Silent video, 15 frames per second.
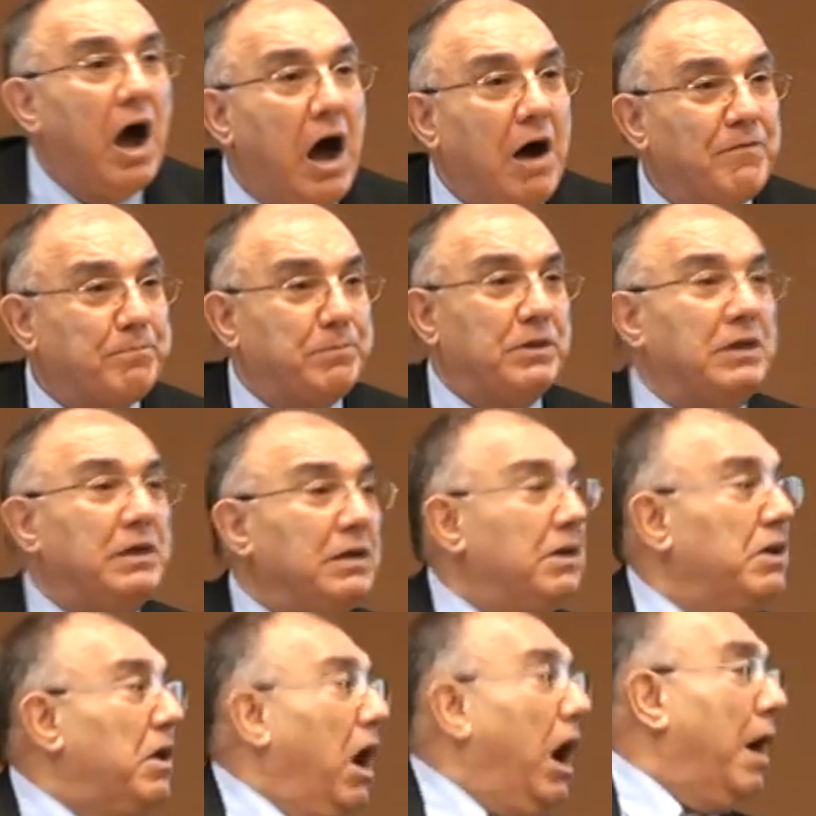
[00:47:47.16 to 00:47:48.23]
up to
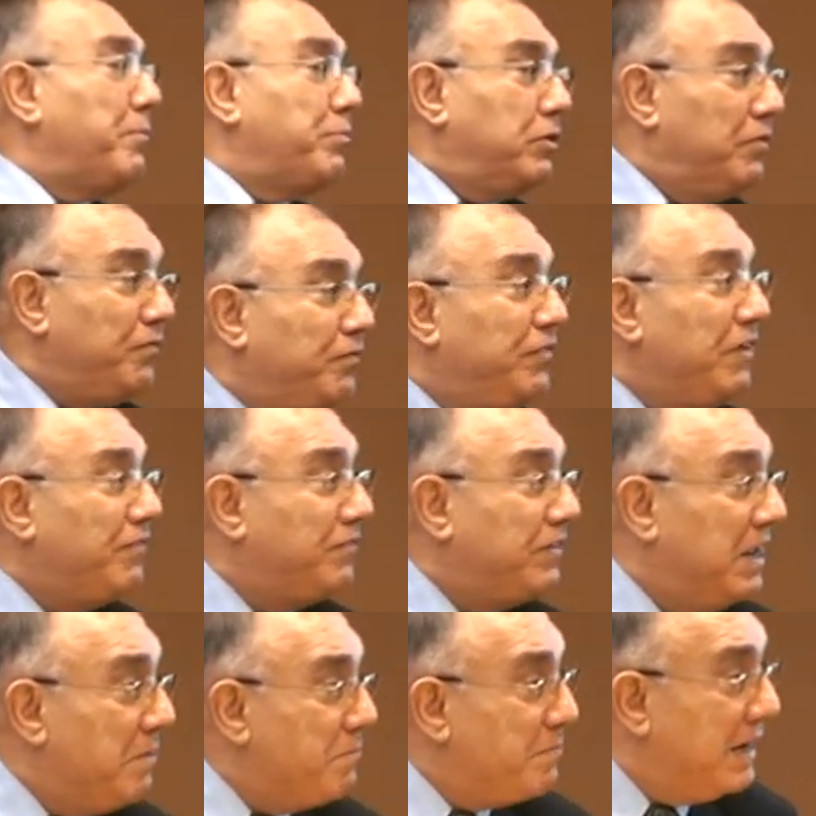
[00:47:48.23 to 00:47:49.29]

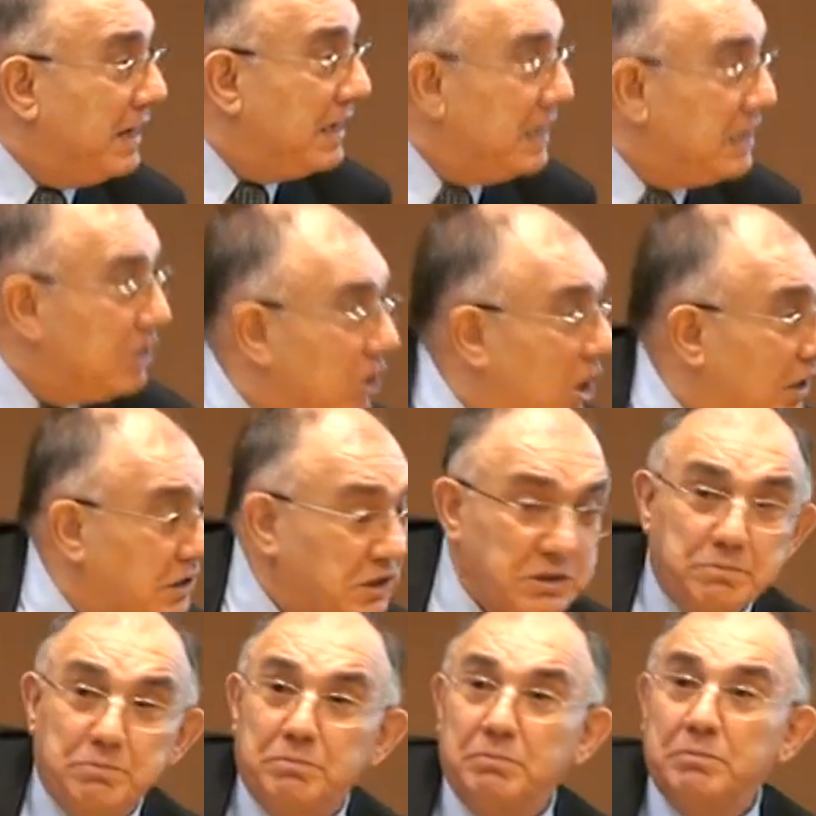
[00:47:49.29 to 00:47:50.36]
$50 billion
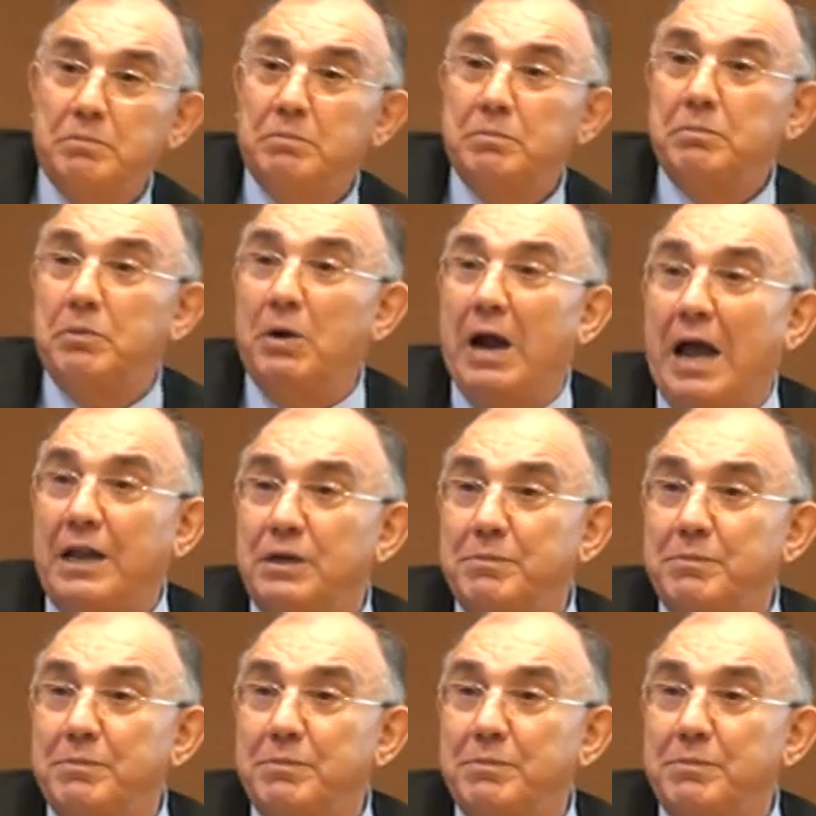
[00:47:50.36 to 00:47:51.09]
per annum.